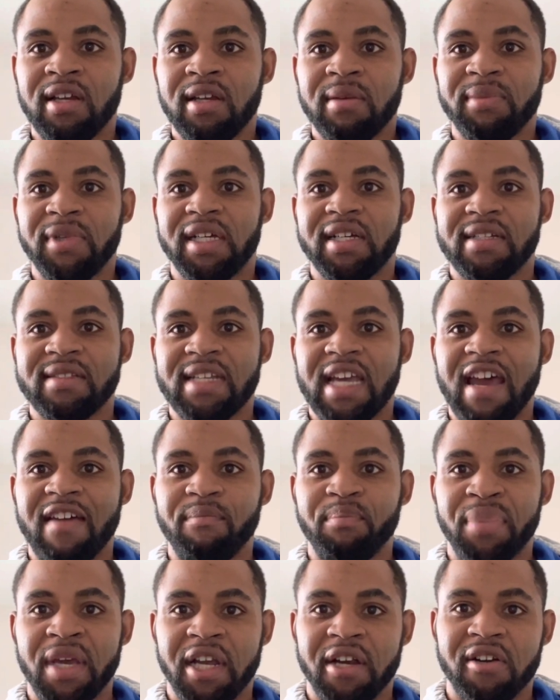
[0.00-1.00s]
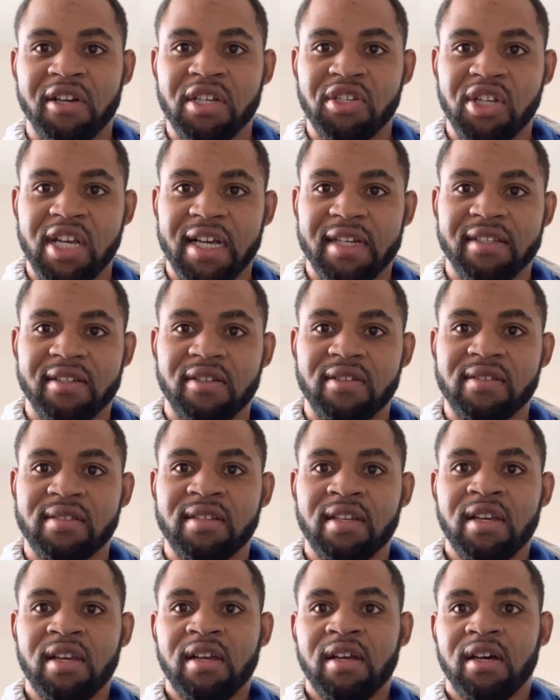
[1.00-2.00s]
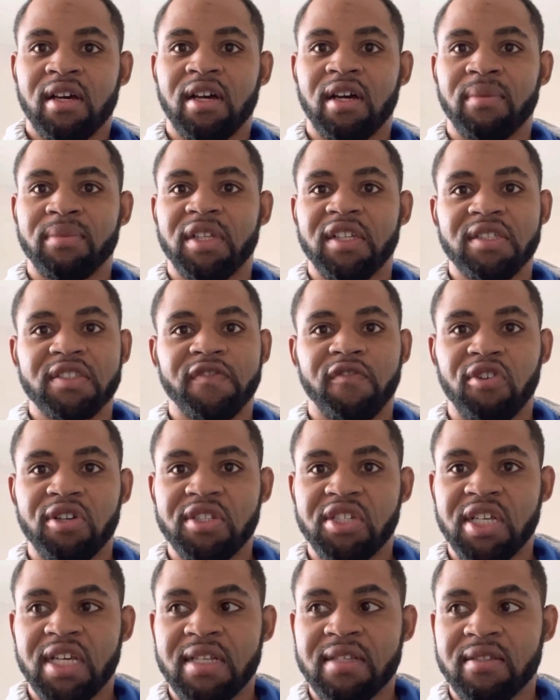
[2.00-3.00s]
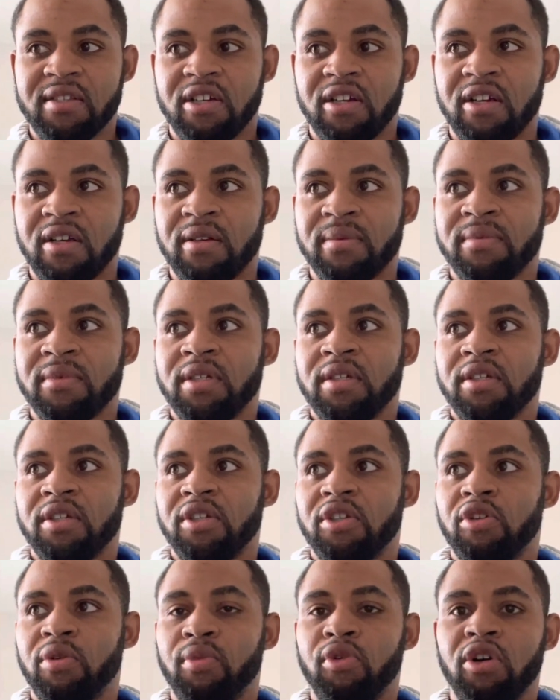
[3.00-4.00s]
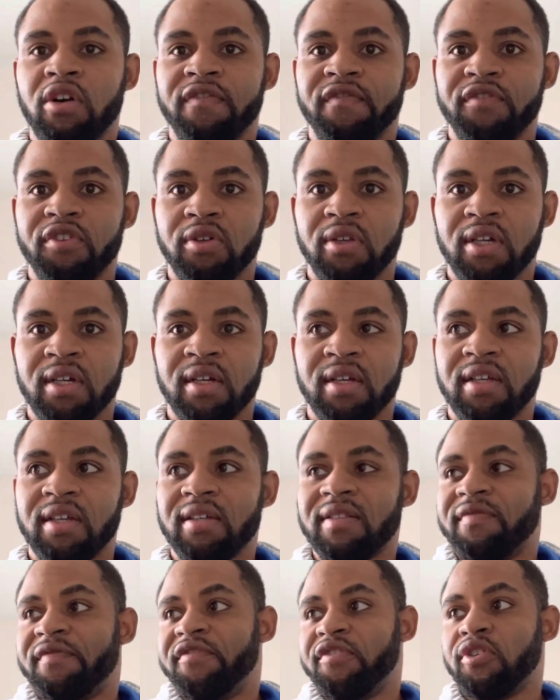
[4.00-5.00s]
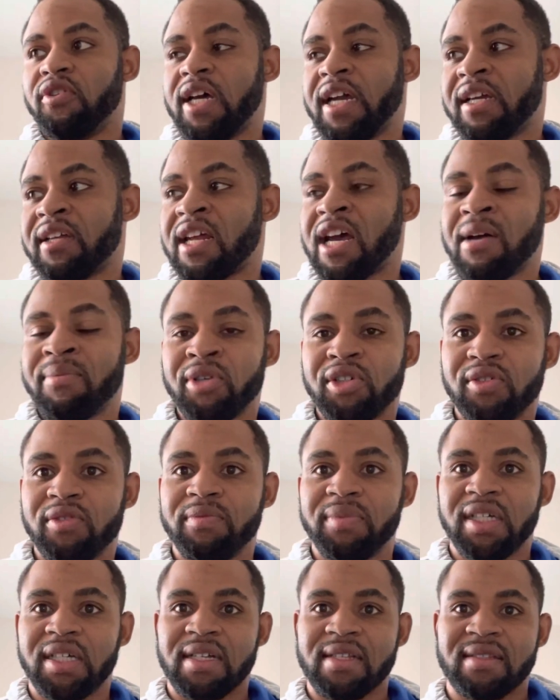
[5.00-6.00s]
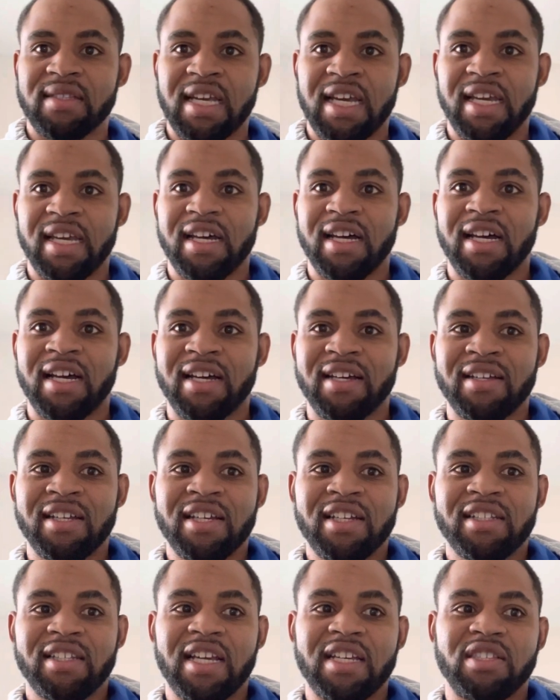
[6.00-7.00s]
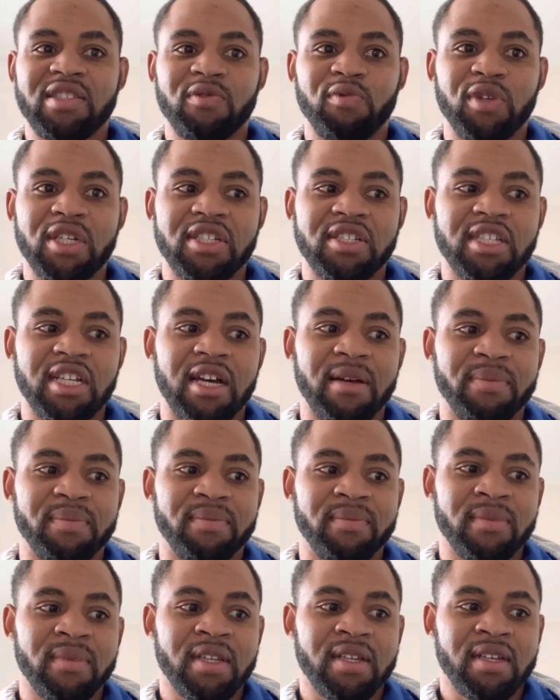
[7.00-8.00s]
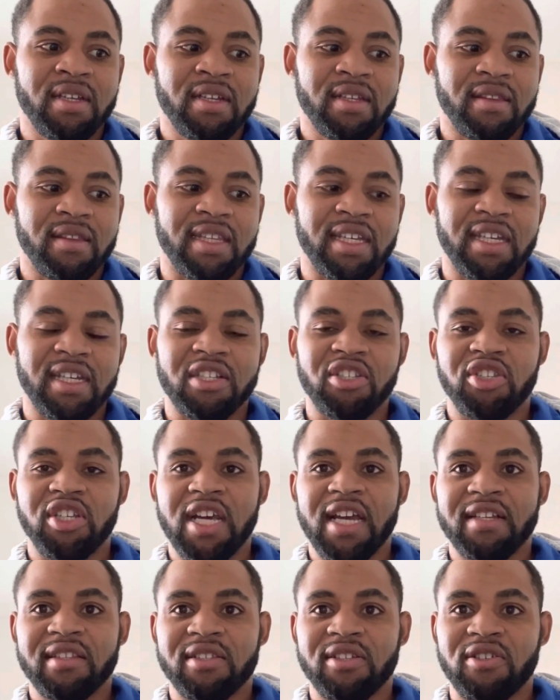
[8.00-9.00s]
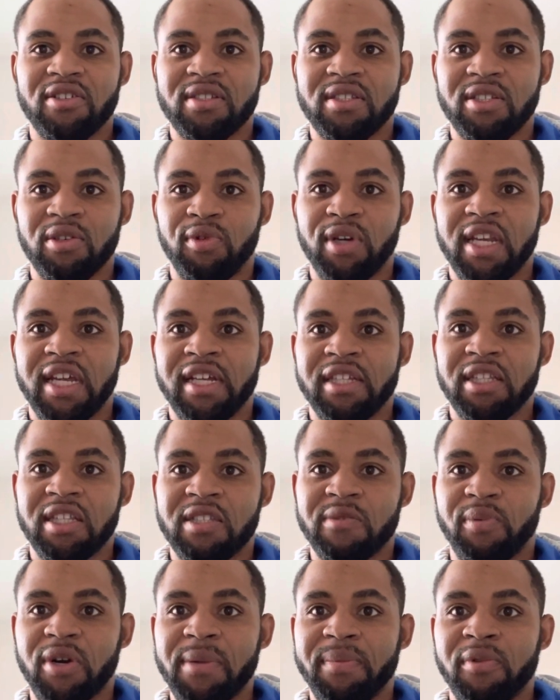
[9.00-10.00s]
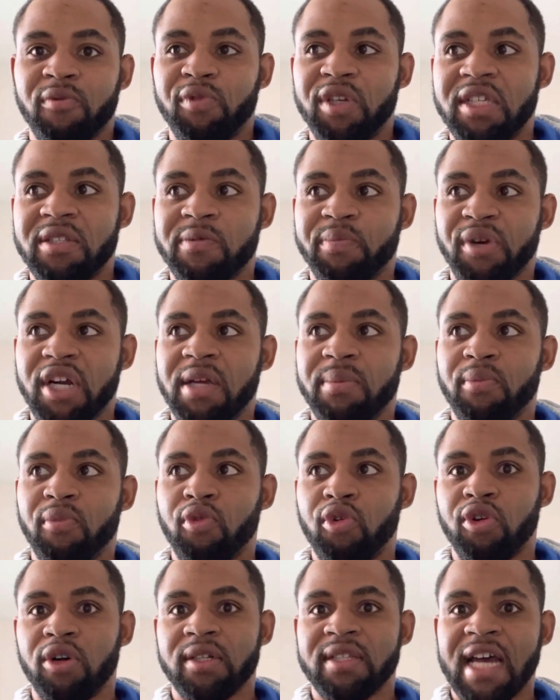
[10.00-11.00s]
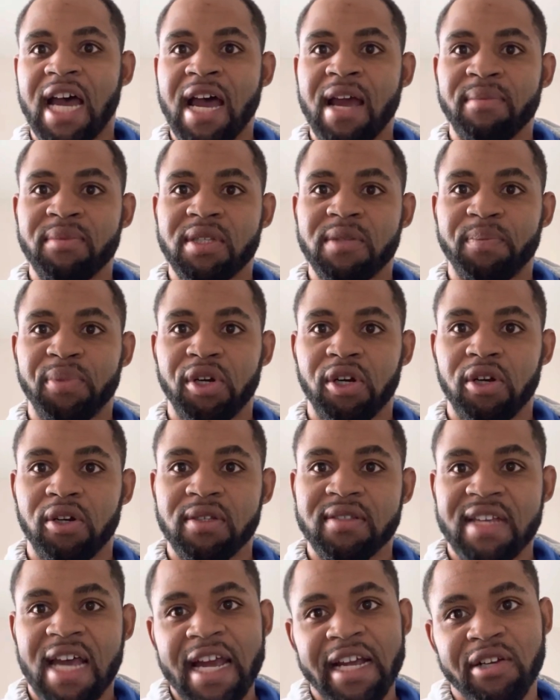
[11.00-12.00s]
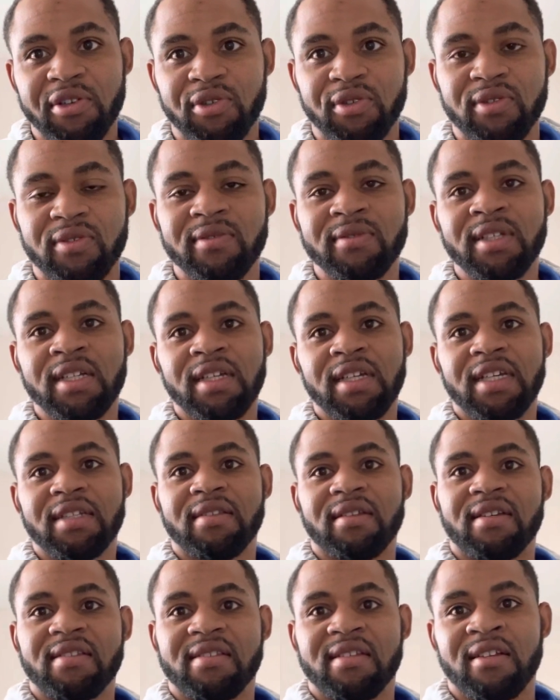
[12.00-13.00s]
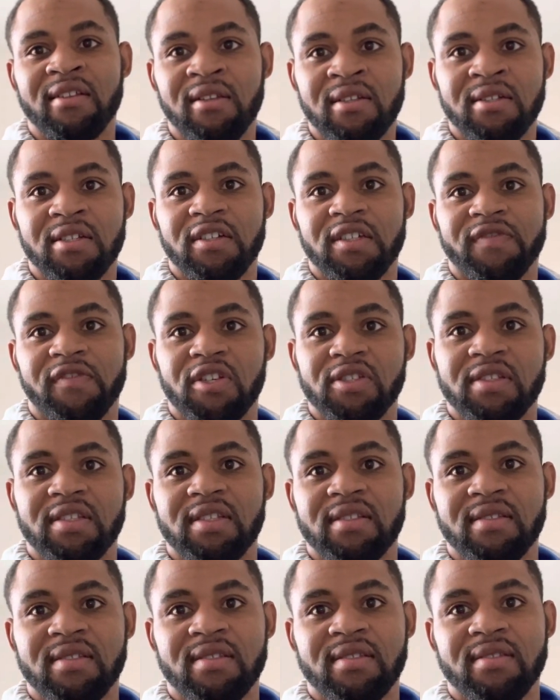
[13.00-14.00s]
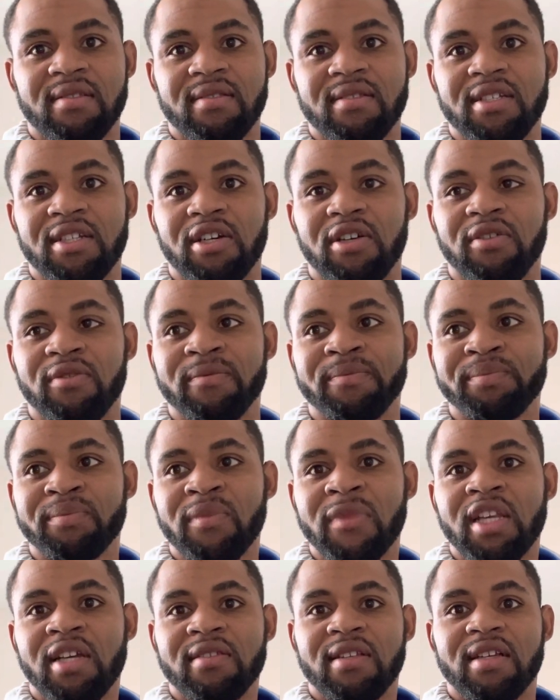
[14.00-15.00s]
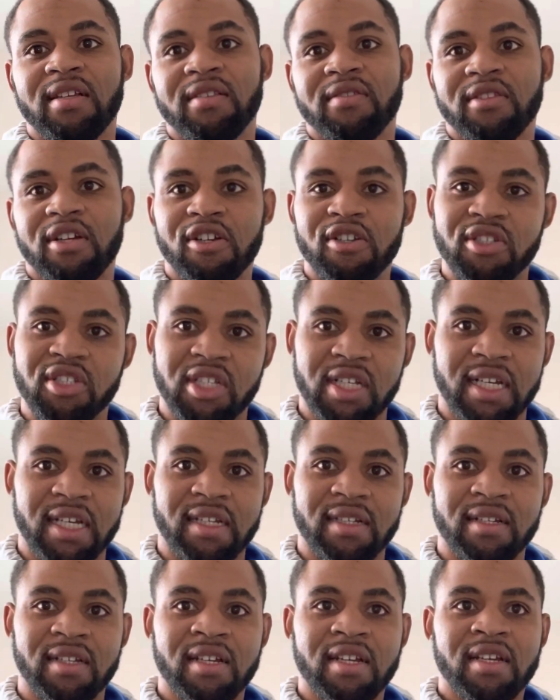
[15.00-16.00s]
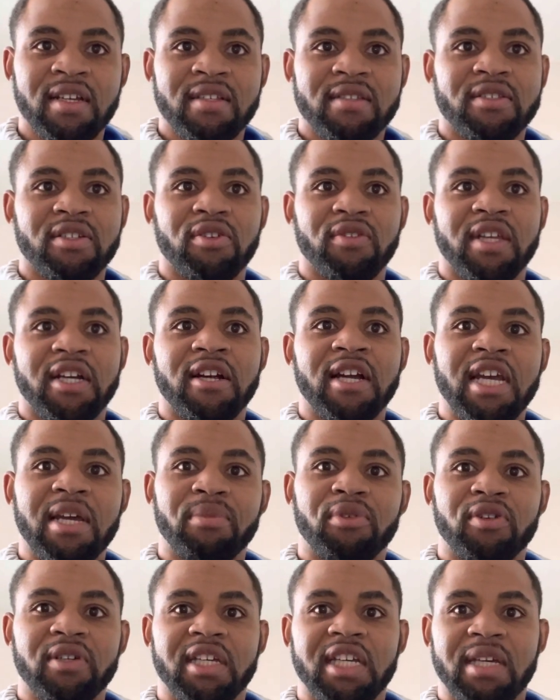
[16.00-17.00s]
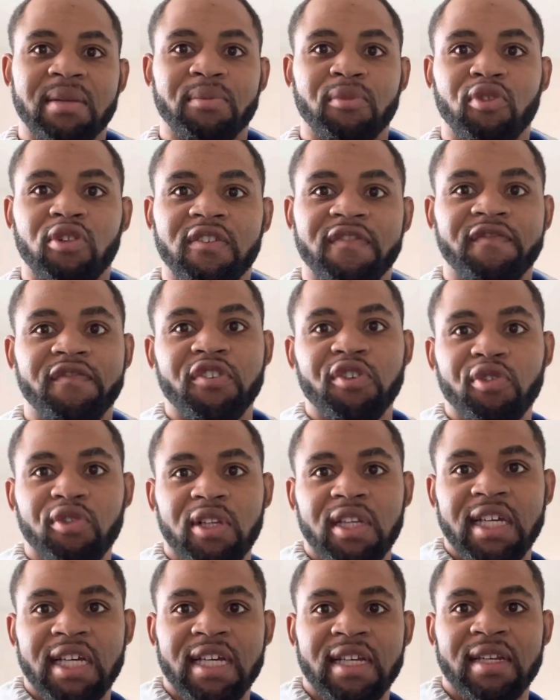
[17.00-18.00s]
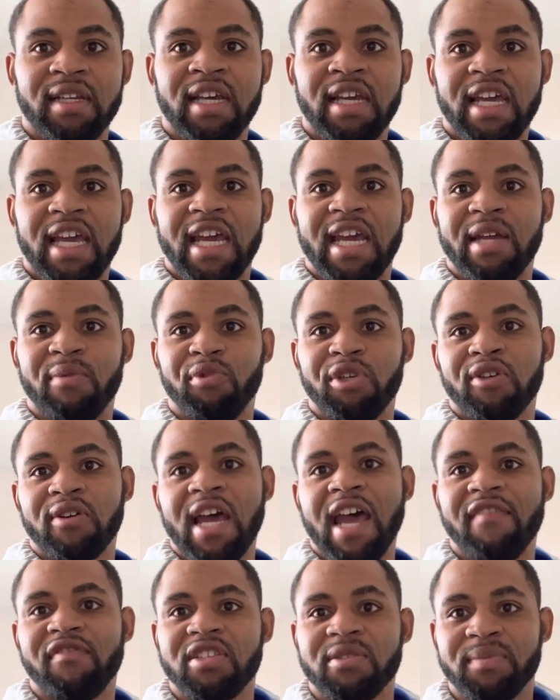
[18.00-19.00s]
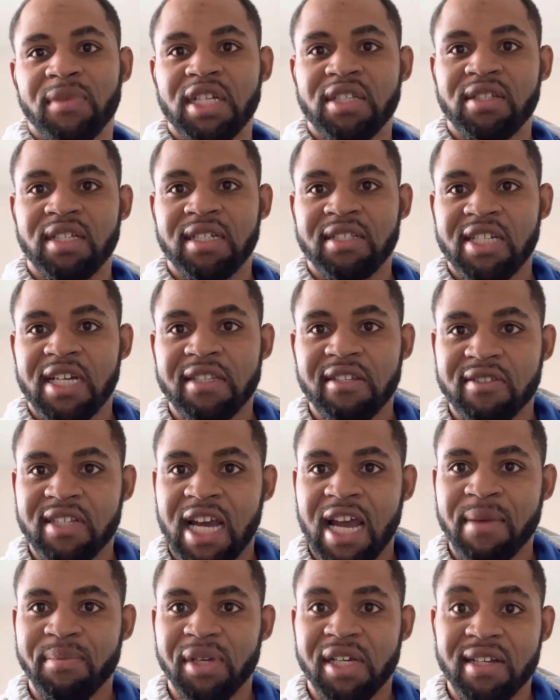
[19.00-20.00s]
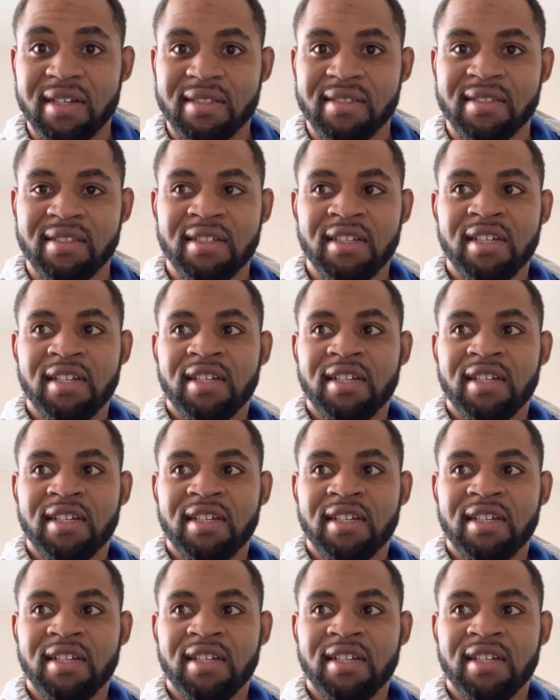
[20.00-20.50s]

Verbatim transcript: because they have bigger injectors. Um, these fourth gens are you know more fuel uh, fuel economical because they uh, they switched up the injectors to where they, the spray we spray more times per cycle into the cylinders versus you know the third gen so they're able to get more fuel in and we don't have as much injector time because,